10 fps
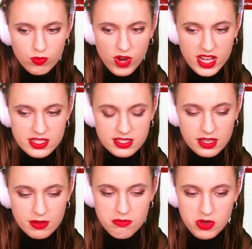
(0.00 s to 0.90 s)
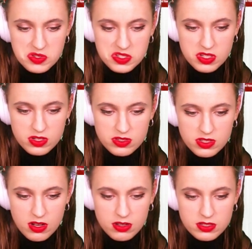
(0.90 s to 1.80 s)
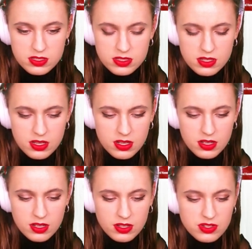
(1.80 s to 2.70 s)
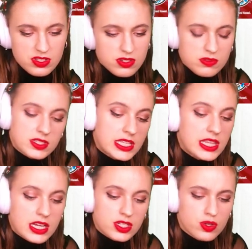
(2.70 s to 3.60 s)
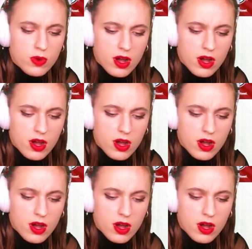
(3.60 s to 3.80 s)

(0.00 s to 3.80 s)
writes like most of their songs. We just don't see that too